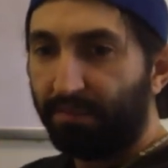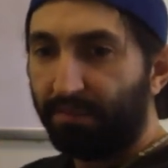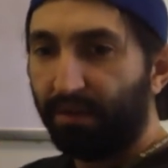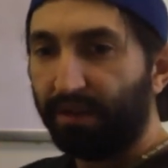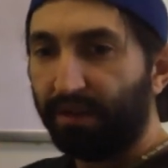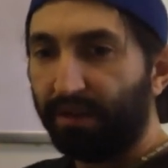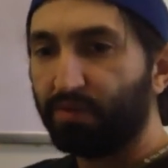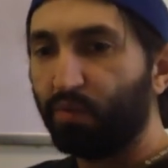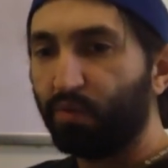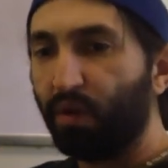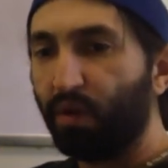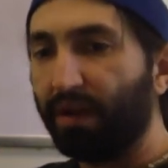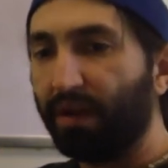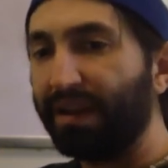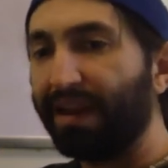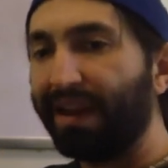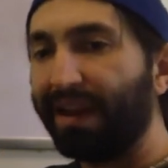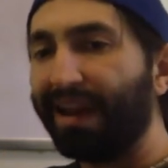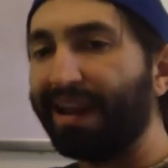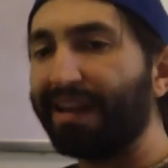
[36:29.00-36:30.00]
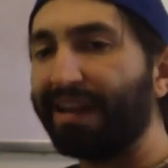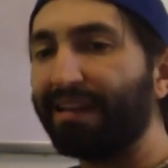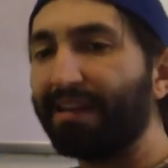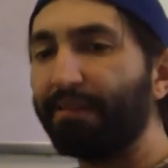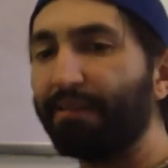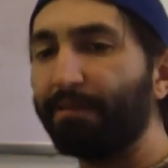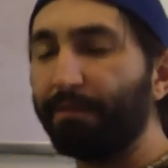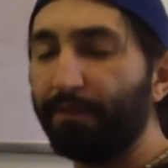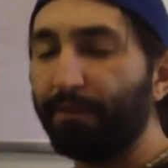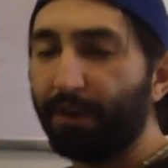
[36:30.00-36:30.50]
Plus what
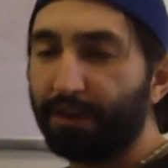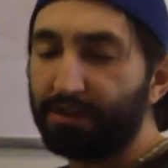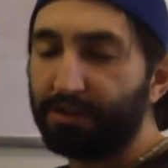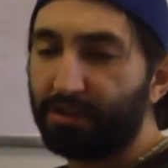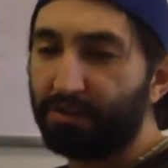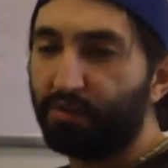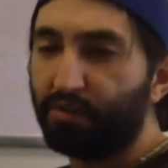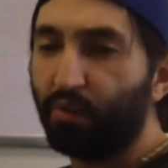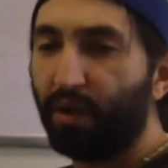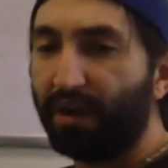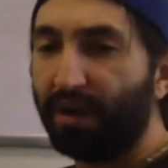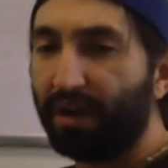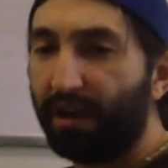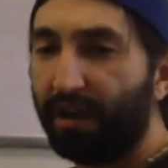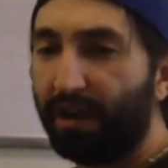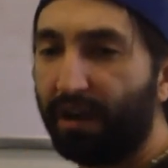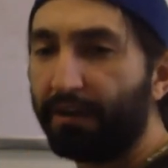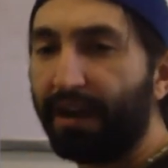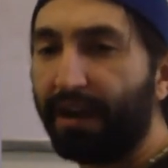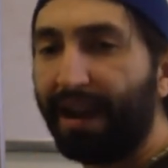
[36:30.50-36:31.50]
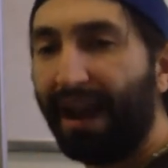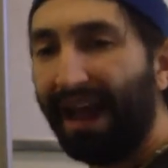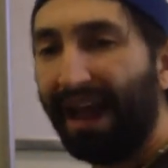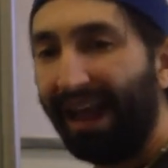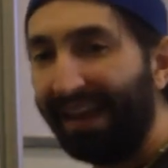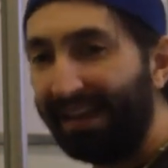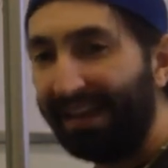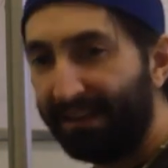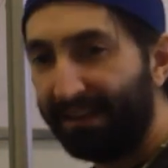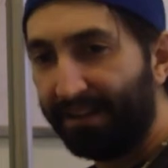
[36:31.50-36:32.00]
versus what other
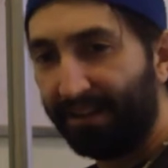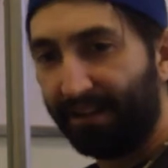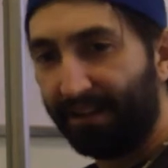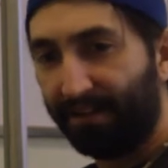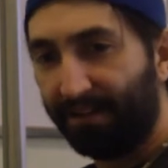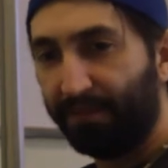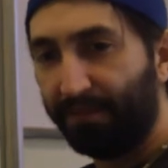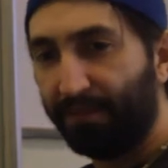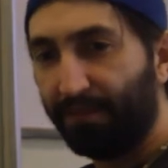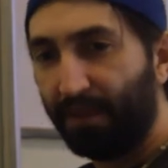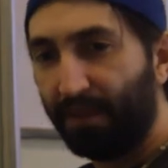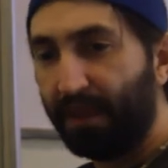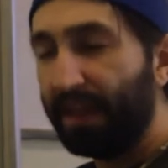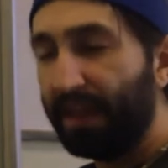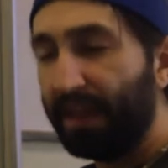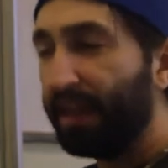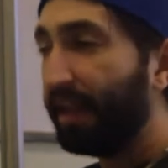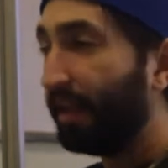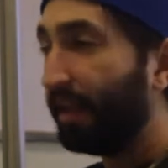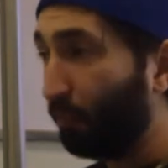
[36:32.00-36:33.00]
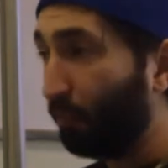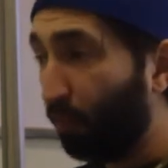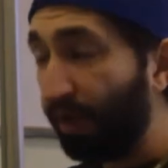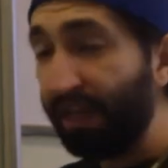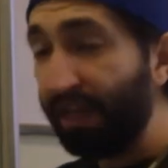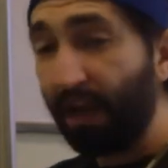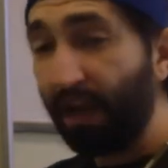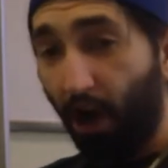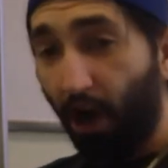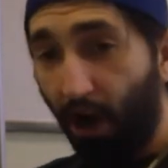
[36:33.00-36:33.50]
kind of.
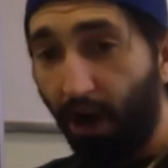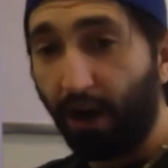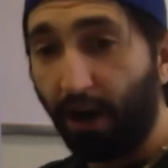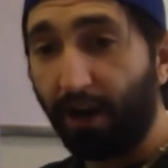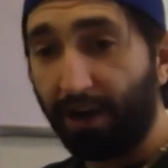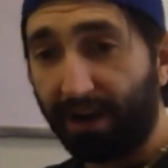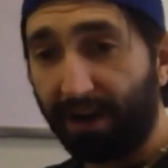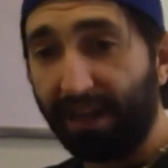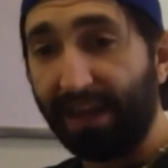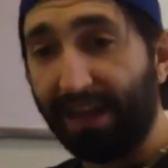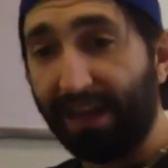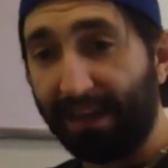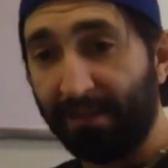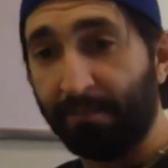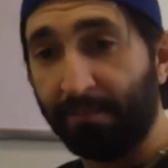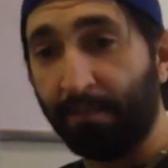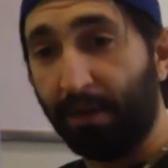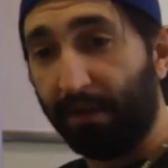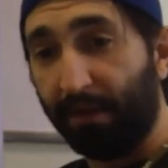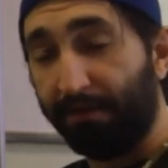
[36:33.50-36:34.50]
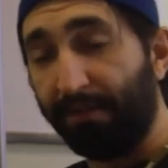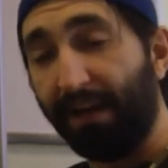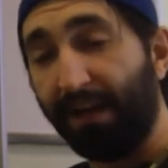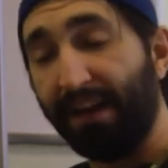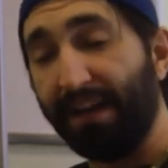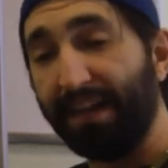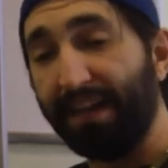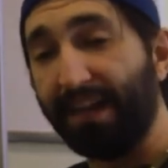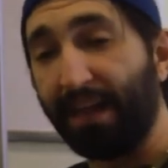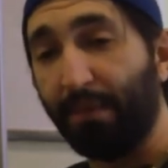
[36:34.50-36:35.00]
We are in a
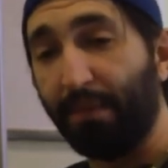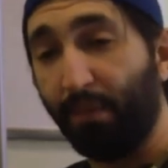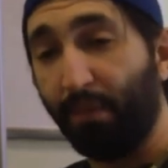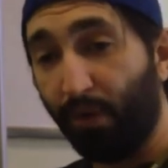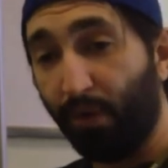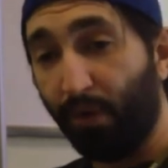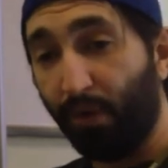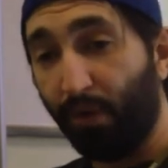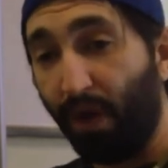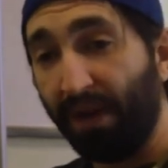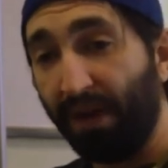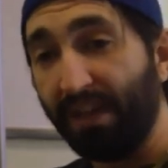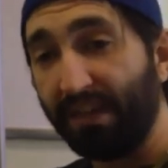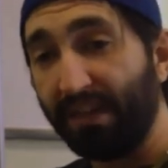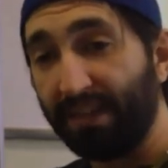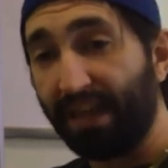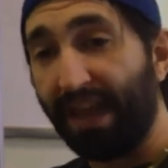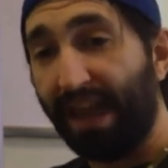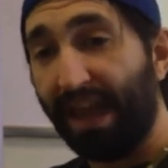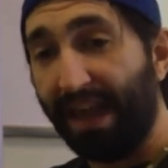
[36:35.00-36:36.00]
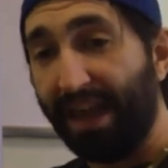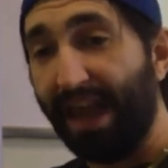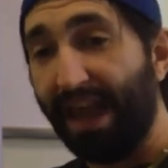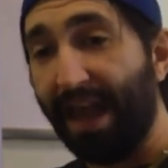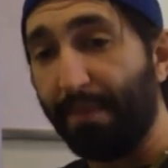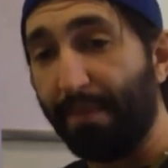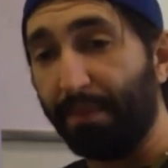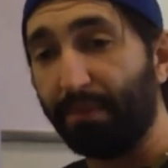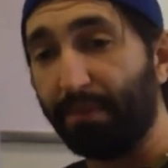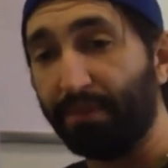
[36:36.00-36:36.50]
fighting game. We're wanting to add
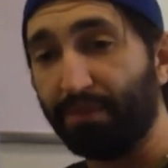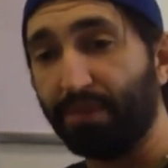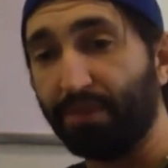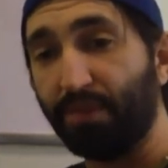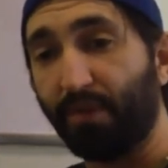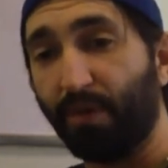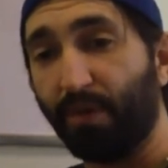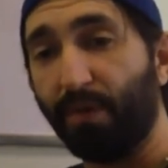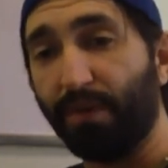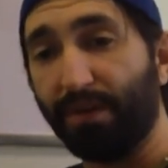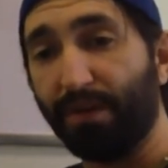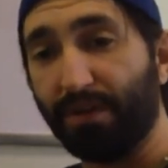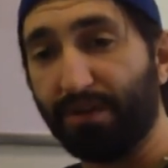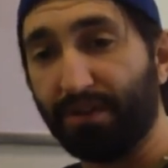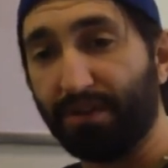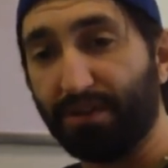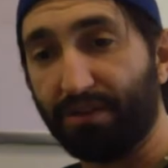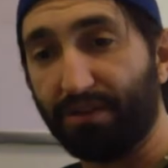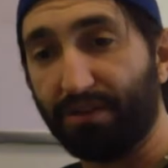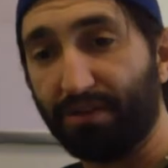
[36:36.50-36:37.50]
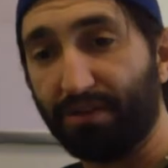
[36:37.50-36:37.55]
apples to oranges.